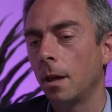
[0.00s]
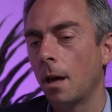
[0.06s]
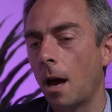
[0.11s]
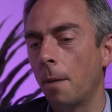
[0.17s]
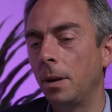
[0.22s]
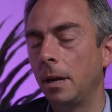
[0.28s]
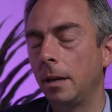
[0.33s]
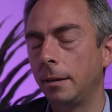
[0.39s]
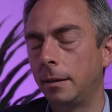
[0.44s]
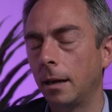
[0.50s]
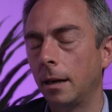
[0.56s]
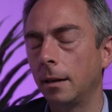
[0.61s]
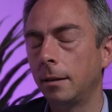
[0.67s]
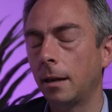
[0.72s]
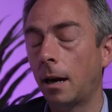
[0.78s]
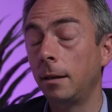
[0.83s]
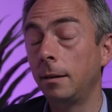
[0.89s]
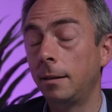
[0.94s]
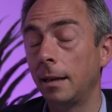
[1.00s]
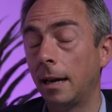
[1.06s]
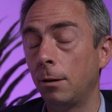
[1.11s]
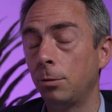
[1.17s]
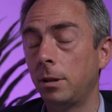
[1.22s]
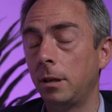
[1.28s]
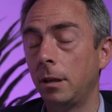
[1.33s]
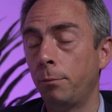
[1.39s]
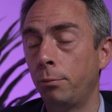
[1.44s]
It
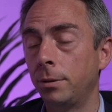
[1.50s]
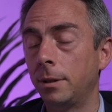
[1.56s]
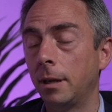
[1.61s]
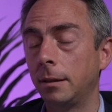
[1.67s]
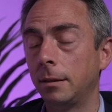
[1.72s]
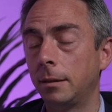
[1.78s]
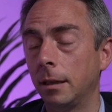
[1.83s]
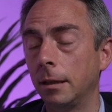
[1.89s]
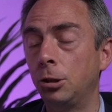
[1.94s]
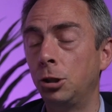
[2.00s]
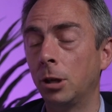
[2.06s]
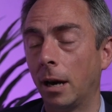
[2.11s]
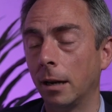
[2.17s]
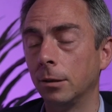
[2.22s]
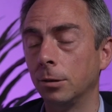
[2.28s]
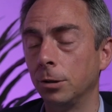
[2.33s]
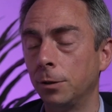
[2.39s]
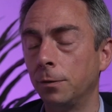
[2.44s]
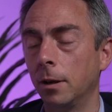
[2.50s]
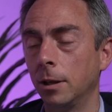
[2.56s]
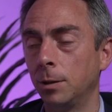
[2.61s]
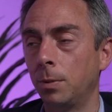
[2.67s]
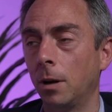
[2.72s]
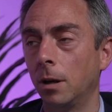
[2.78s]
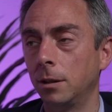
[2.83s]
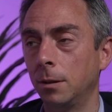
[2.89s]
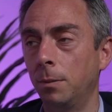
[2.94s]
undoubtedly presents a challenge,
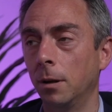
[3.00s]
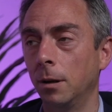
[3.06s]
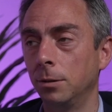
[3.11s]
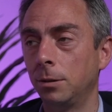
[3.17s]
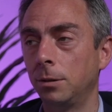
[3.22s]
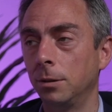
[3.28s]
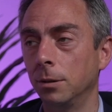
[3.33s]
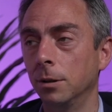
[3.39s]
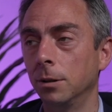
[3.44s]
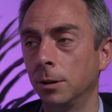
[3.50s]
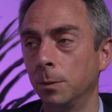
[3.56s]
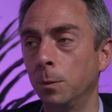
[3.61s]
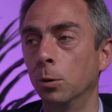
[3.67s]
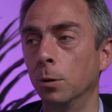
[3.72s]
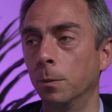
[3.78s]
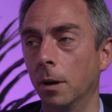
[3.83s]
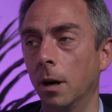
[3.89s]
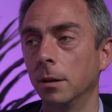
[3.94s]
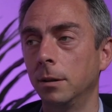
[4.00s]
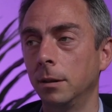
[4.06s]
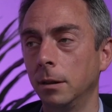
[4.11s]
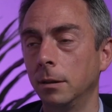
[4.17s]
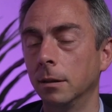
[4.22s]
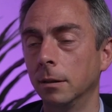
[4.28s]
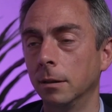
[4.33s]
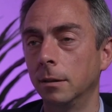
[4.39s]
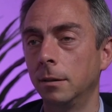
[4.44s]
first past the post, to smaller
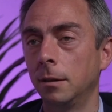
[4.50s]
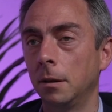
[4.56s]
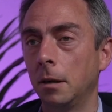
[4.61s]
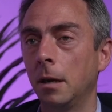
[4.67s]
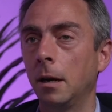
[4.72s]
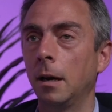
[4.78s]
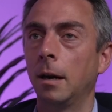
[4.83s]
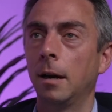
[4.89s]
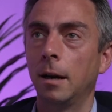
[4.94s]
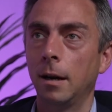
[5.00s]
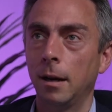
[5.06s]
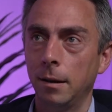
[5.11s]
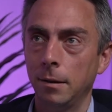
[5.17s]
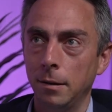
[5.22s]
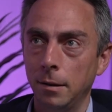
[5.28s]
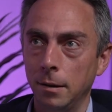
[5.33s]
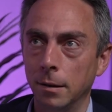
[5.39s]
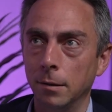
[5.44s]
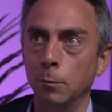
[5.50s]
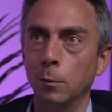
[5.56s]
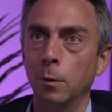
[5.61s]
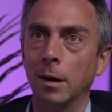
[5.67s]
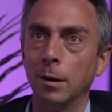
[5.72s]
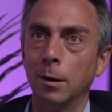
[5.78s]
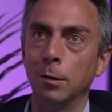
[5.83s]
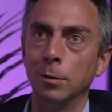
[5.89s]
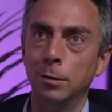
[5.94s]
parties. And
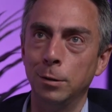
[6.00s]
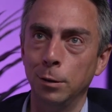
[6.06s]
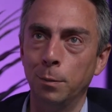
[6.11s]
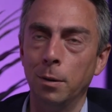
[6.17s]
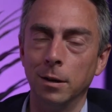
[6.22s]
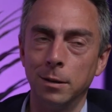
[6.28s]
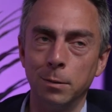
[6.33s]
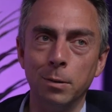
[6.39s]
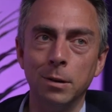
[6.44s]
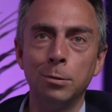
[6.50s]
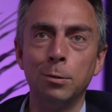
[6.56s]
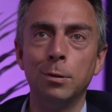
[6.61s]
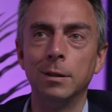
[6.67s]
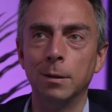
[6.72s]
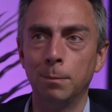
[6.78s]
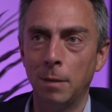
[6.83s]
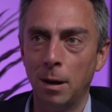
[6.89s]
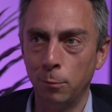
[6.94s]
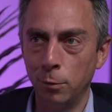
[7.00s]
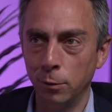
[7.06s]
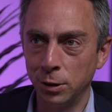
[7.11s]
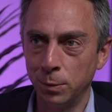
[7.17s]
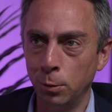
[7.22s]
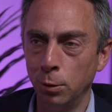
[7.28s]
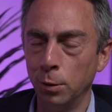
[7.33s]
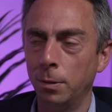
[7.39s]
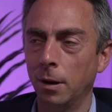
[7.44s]
without going too party political, as a member of a
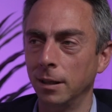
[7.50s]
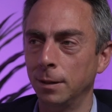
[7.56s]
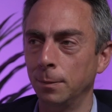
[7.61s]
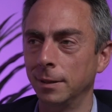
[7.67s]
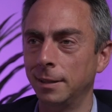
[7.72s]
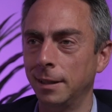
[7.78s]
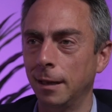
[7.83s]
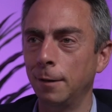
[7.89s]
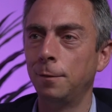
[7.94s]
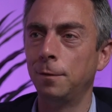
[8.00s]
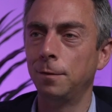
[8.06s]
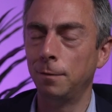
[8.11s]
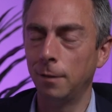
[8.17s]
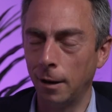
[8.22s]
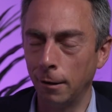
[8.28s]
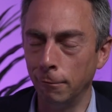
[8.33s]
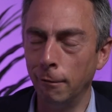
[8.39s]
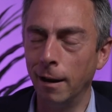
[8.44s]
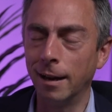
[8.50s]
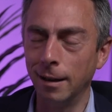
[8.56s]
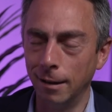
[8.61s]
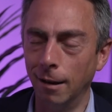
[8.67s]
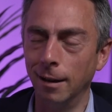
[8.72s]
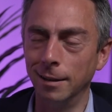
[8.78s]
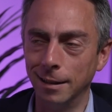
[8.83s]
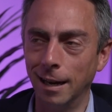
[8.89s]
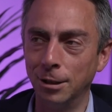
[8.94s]
smaller party myself, I
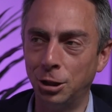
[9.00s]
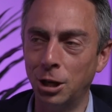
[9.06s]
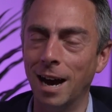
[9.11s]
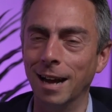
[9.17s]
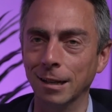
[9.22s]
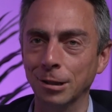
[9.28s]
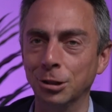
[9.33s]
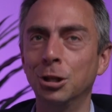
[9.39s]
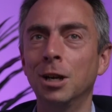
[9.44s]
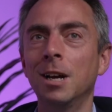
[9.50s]
recognise that challenge.